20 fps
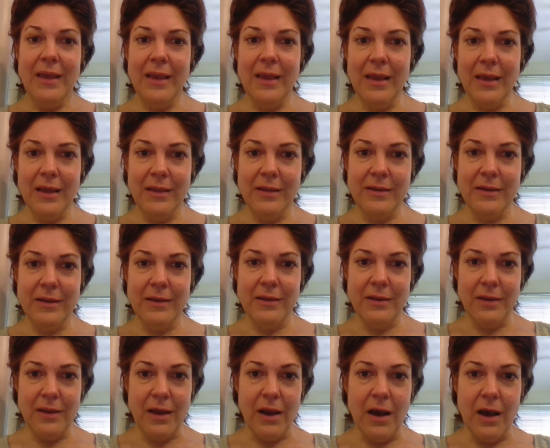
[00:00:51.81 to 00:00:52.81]
And
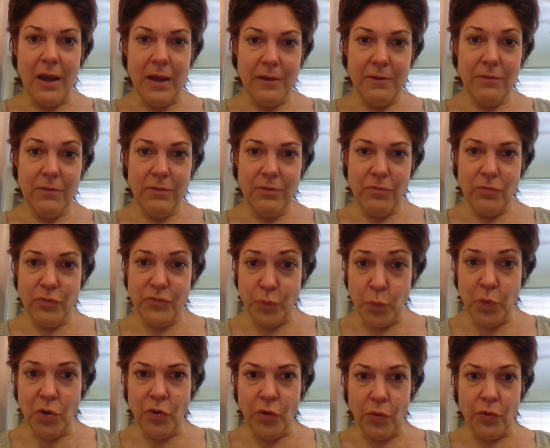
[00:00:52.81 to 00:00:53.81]

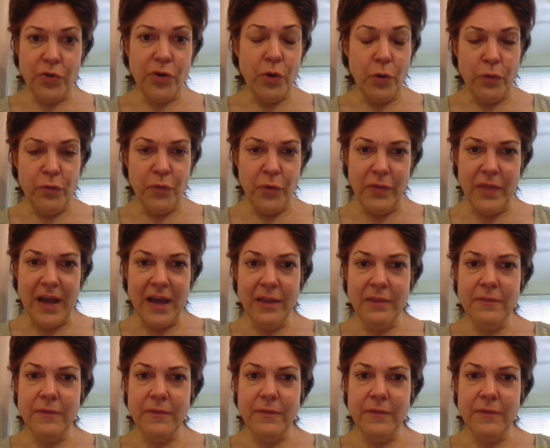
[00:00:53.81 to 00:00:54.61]
we'll go through that.